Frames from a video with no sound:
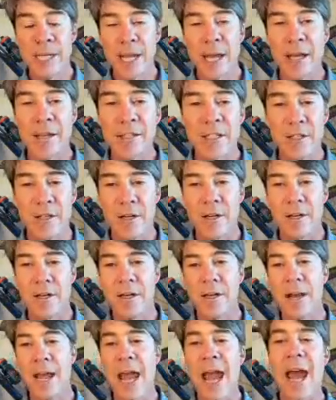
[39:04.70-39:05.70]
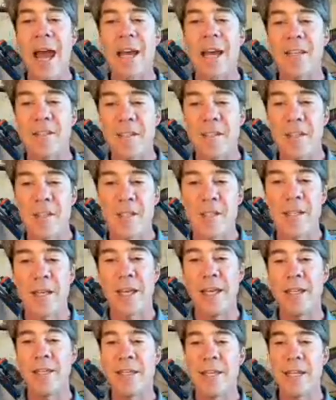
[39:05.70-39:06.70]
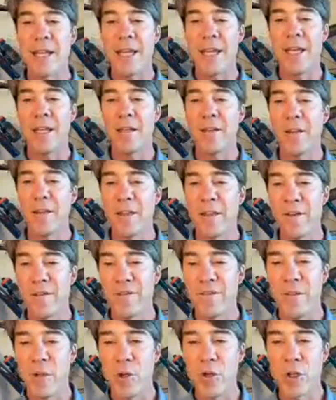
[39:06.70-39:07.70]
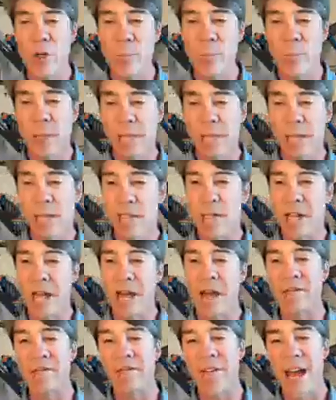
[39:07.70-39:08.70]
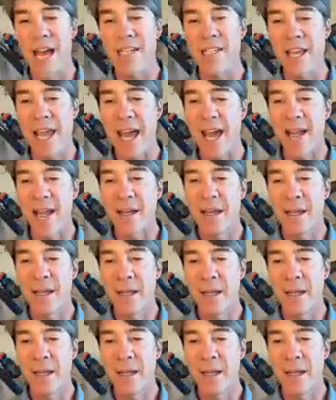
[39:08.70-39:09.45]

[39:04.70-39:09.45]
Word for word: Nestor asks, is it in the future plans to have FasCat,